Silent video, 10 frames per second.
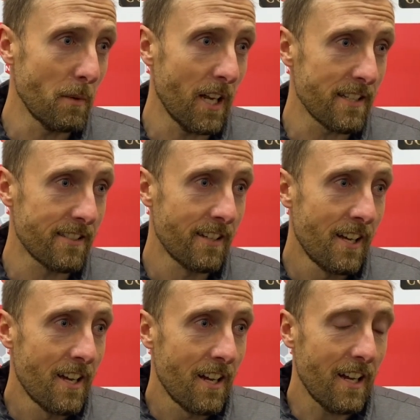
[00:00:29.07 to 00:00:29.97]
And
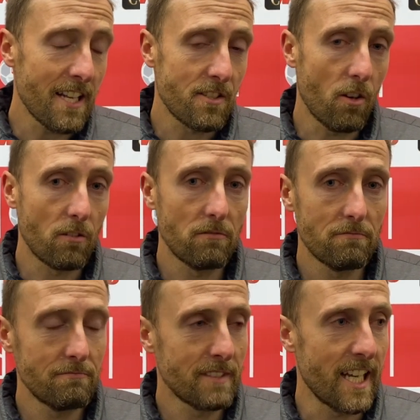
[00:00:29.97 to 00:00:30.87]
let's
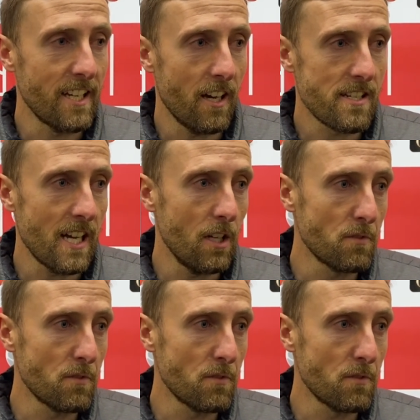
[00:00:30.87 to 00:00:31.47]
not kid ourselves.